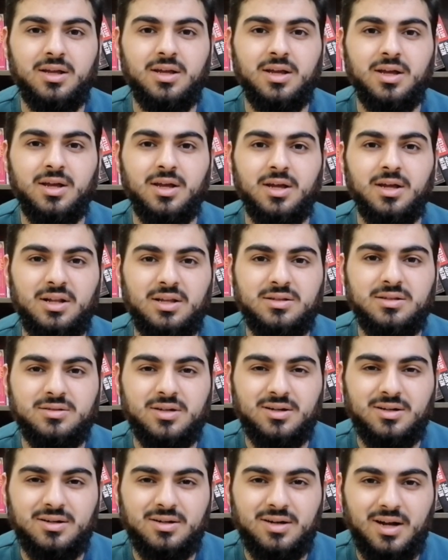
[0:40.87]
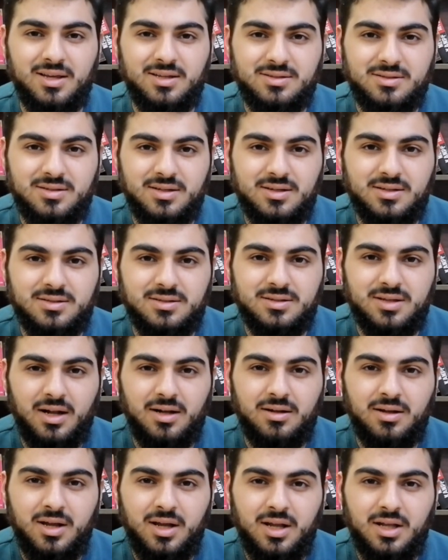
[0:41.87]
the Middle Eastern crisis
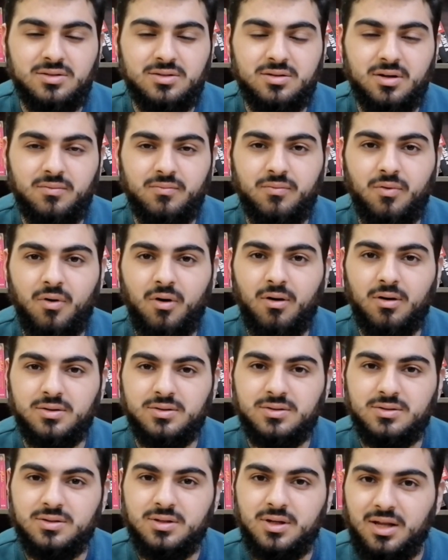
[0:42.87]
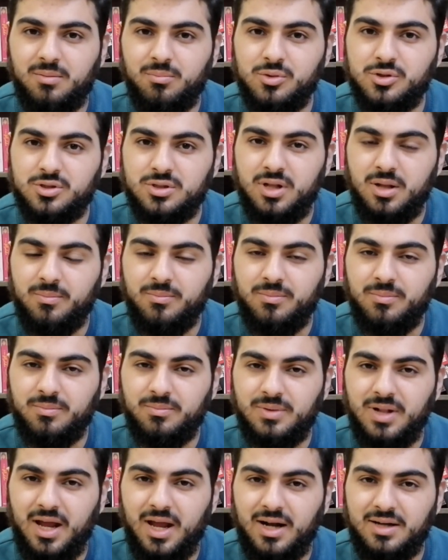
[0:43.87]
and the Western wars in
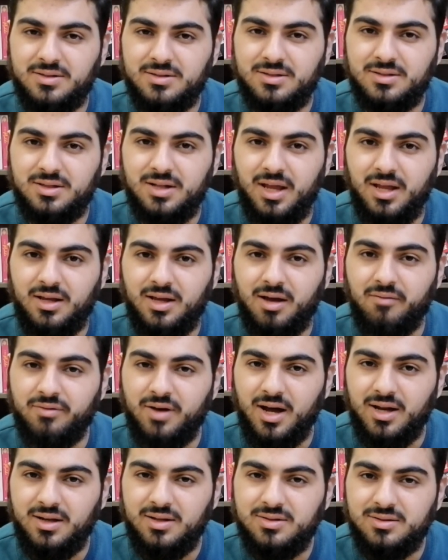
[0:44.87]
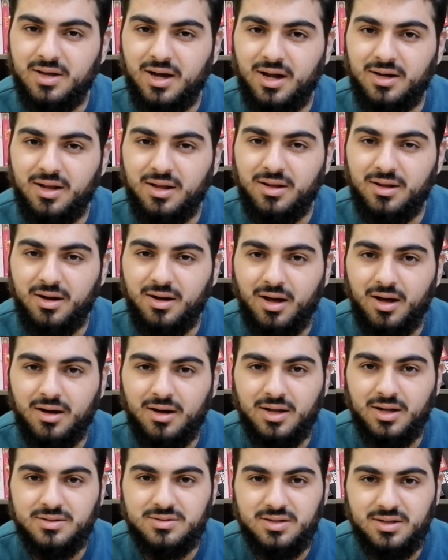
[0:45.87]
Muslim lands like Afghanistan and
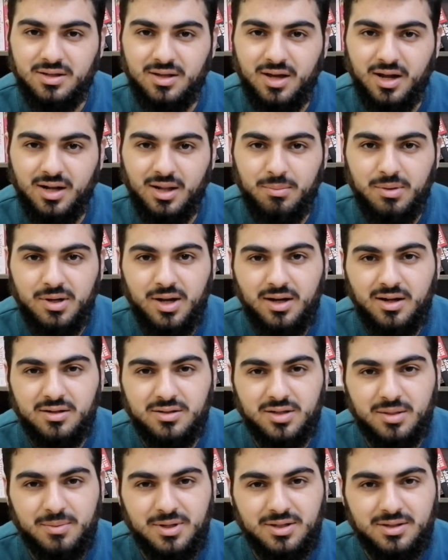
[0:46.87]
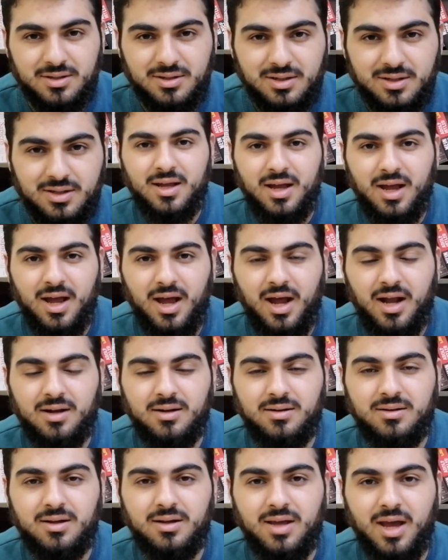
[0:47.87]
Iraq and Syria and Lebanon and Yemen,
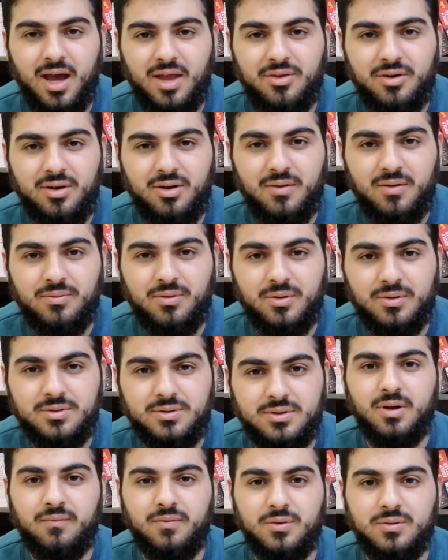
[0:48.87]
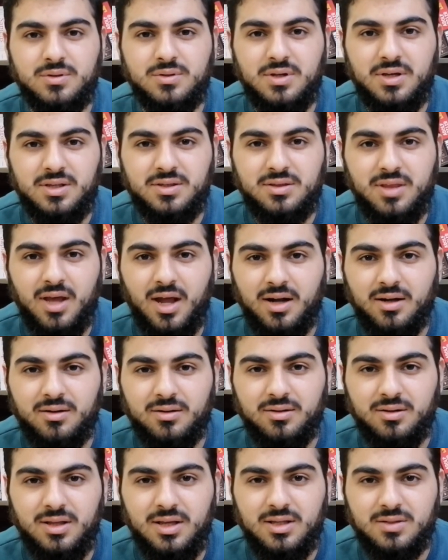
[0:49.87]
and the gathering of those refugees
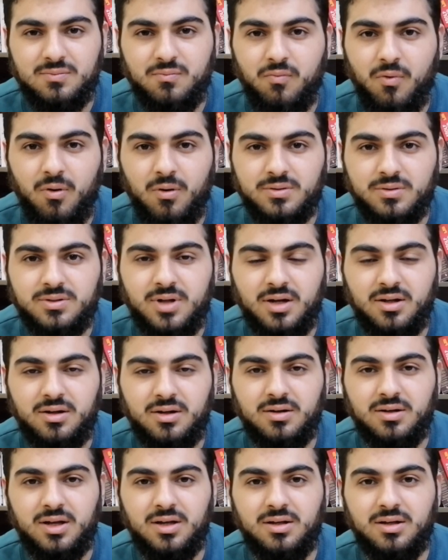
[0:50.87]
that these wars had